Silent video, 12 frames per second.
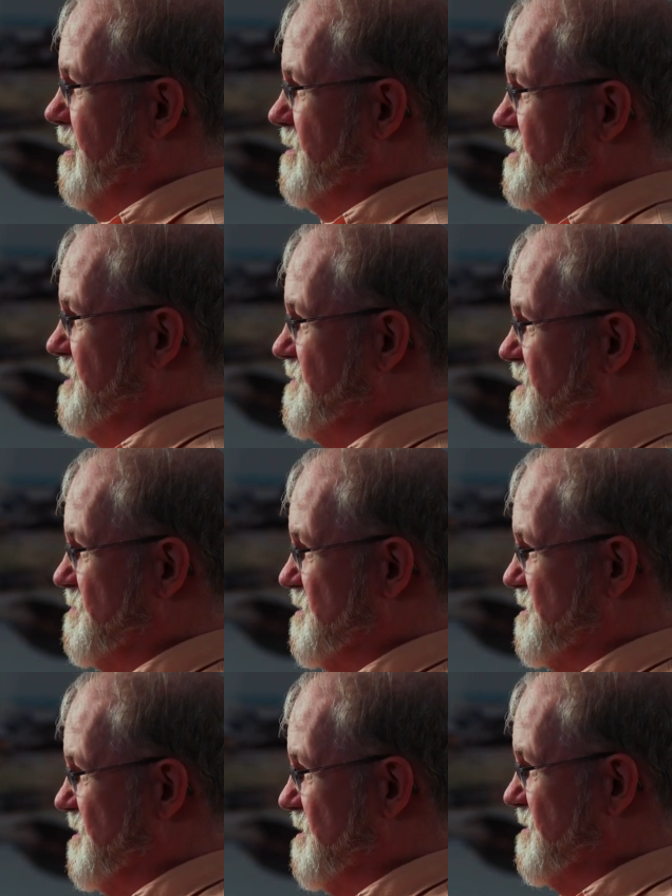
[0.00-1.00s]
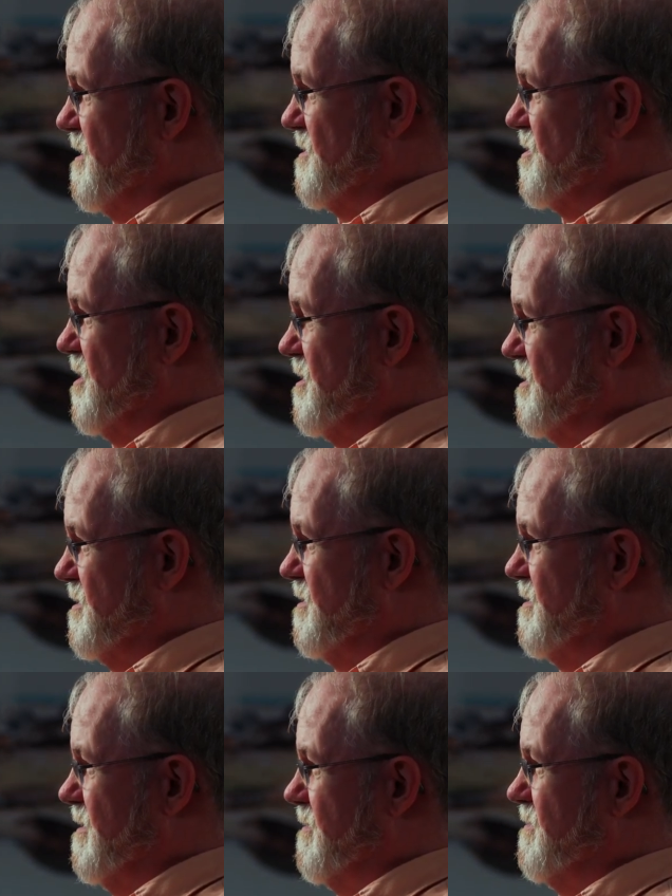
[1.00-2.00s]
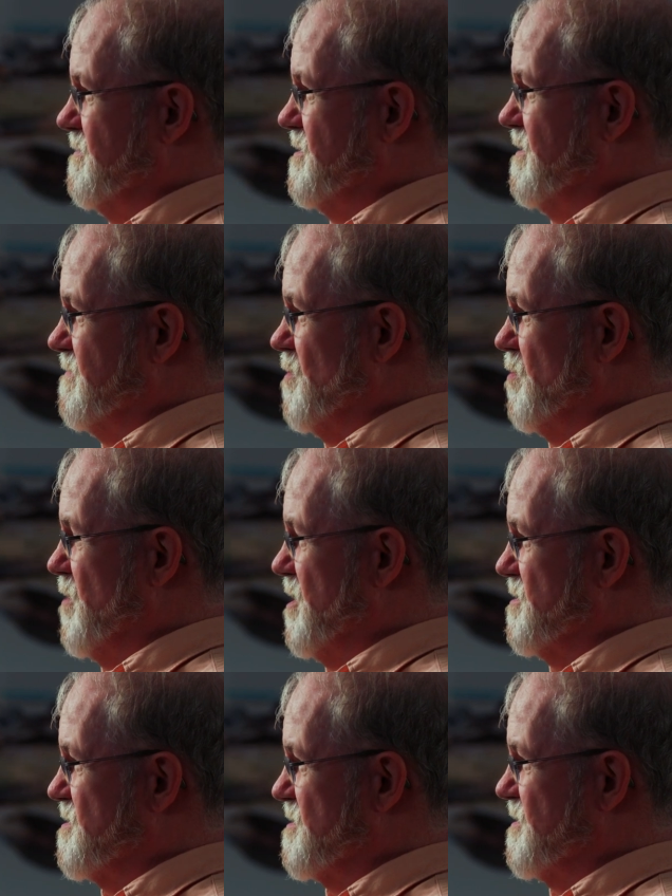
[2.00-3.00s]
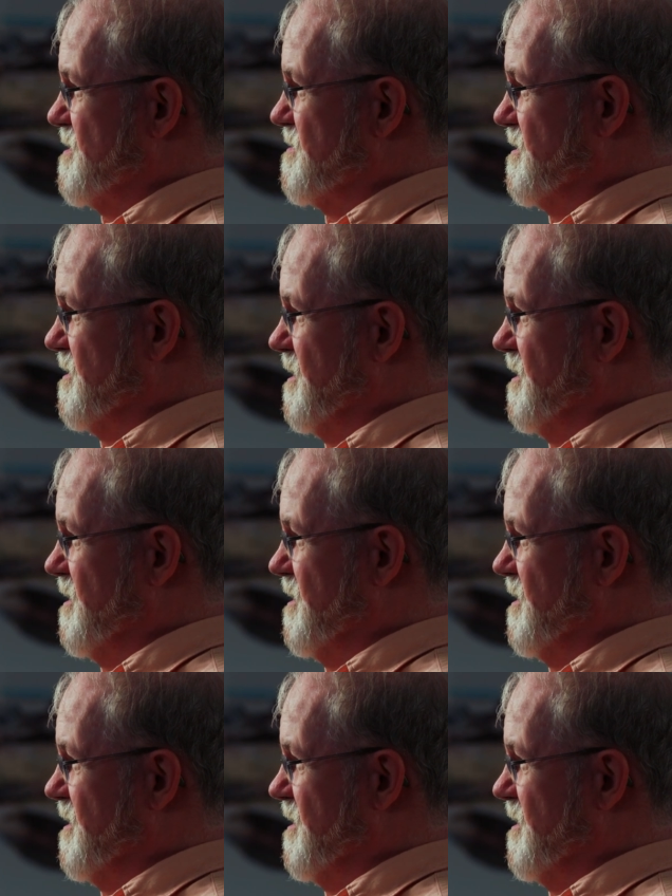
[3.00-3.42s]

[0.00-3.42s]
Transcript: achieve some success like China? How do you achieve more modest success like